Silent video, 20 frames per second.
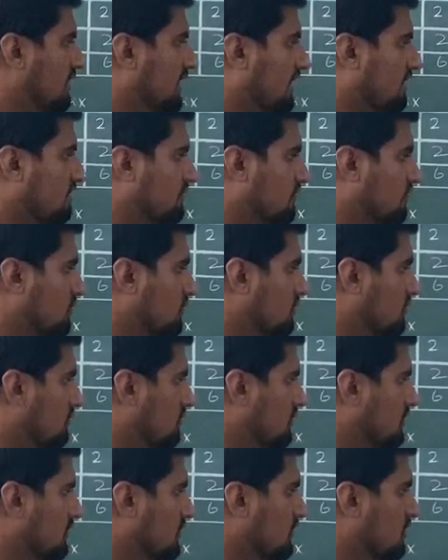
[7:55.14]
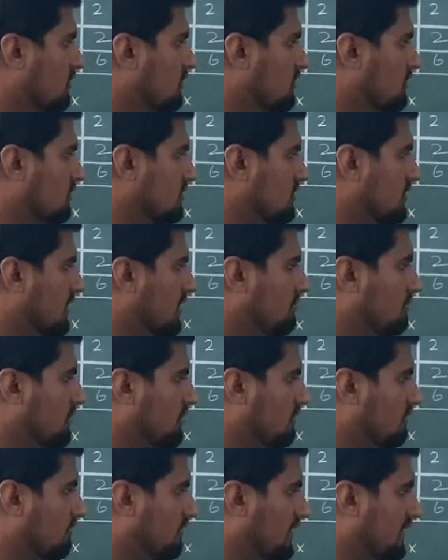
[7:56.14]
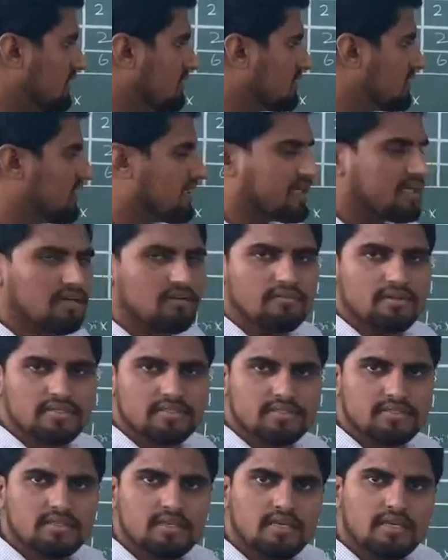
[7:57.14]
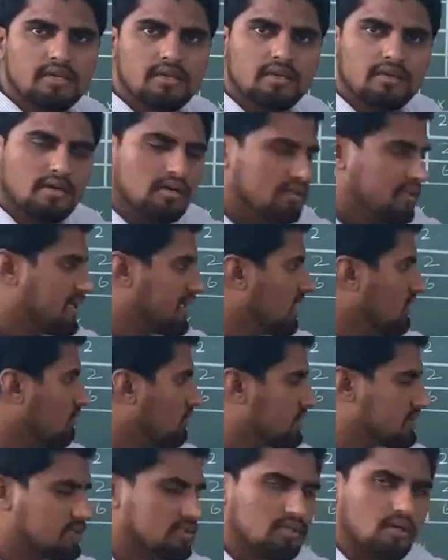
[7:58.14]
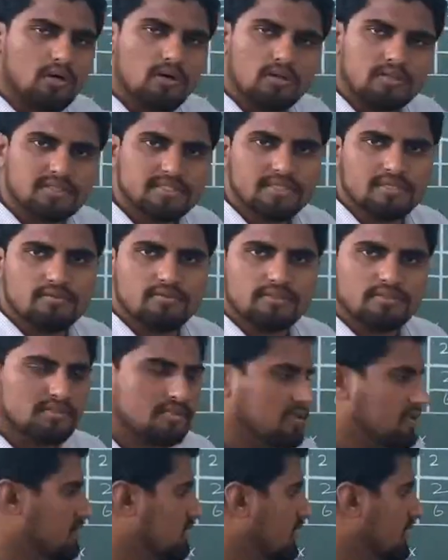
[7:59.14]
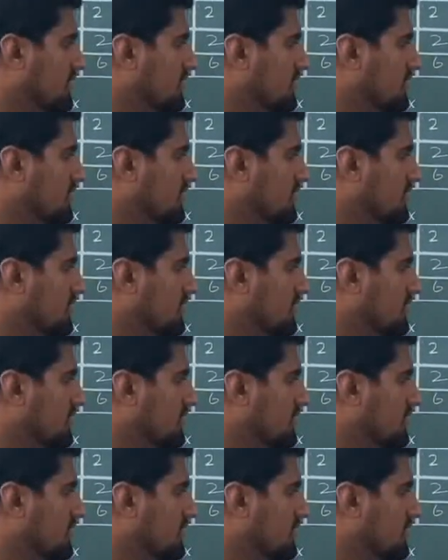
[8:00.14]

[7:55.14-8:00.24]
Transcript: have to draw the number of lines that covers all zeros. That